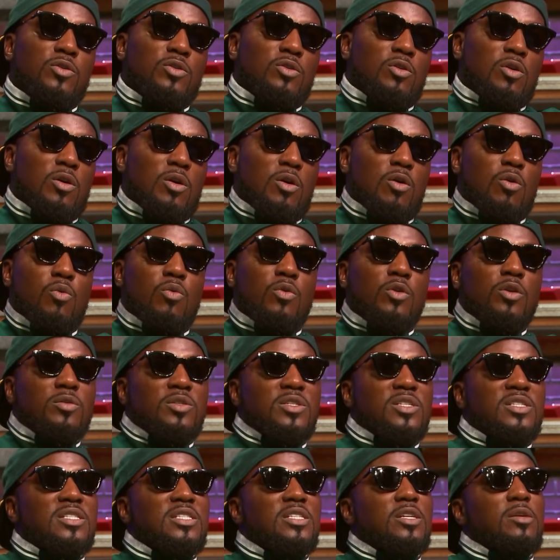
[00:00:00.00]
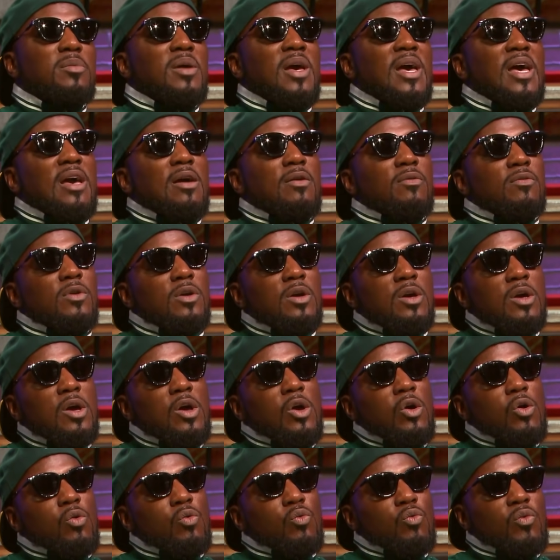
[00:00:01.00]
You know, I don't wanna just see him have
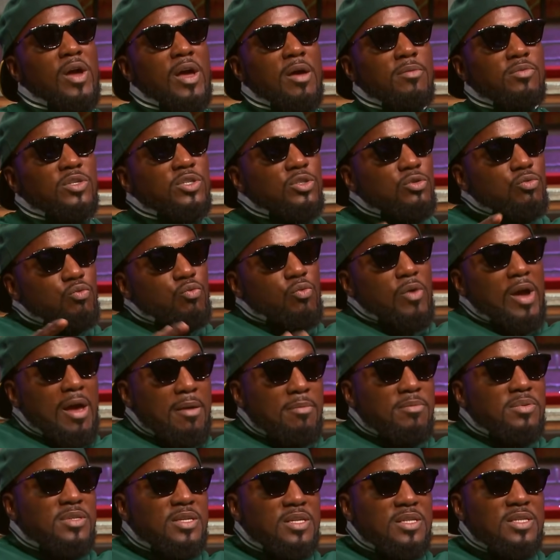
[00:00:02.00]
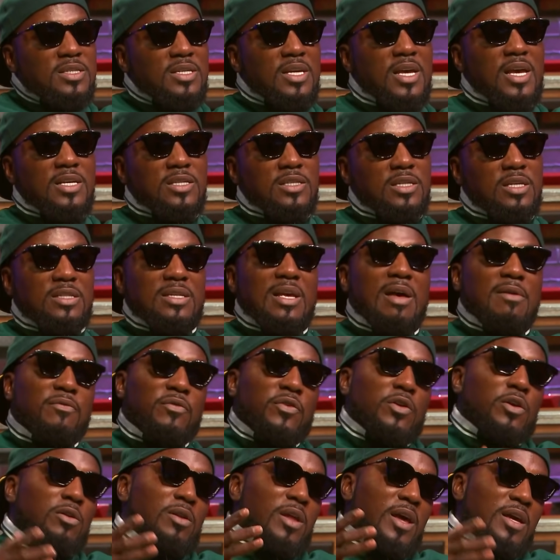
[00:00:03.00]
rap success, because I
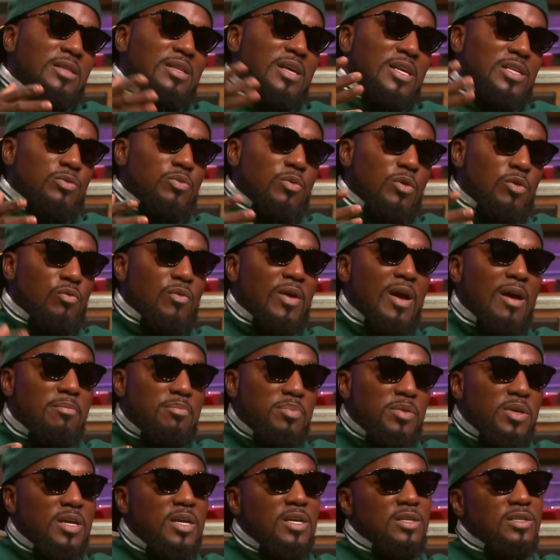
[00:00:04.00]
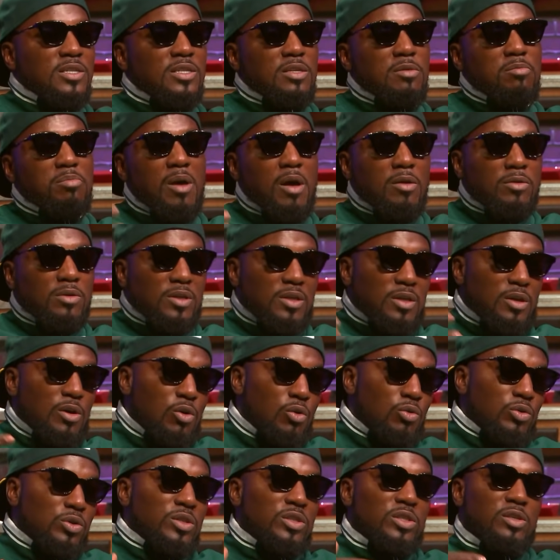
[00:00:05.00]
feel like that's what rap is. It's about the
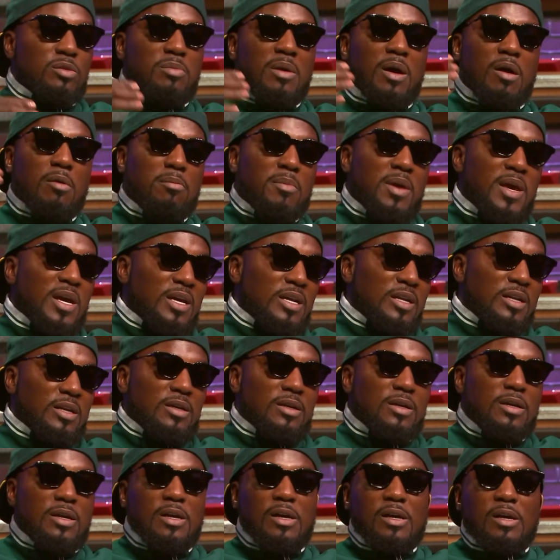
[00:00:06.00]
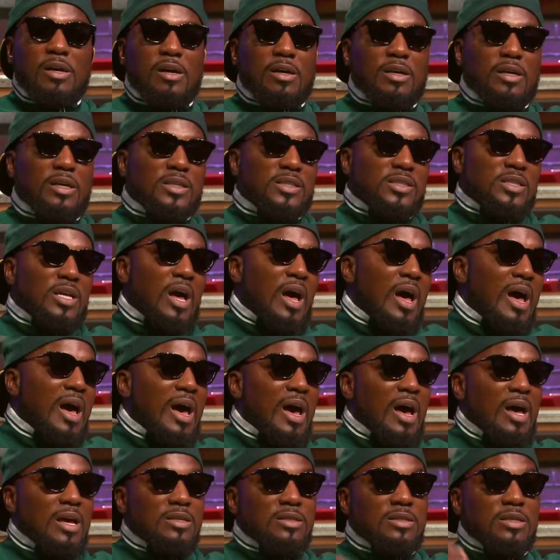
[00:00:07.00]
coach. It's about making it against the
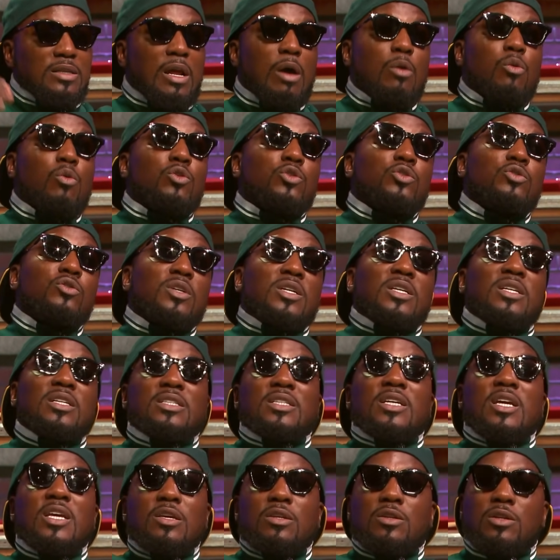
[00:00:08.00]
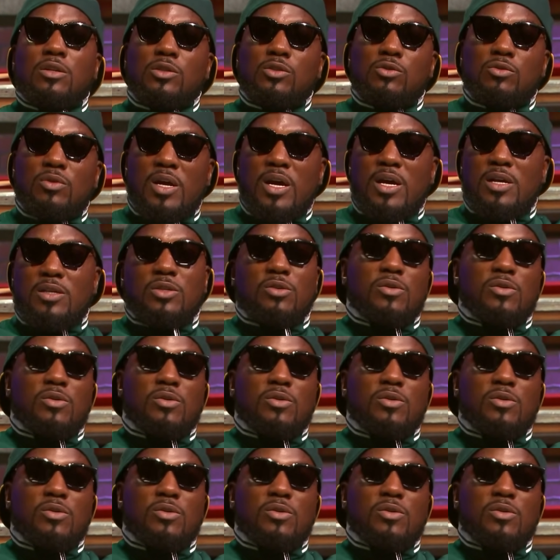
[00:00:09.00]
odds, and I want you to continue to do that. Mm-hmm.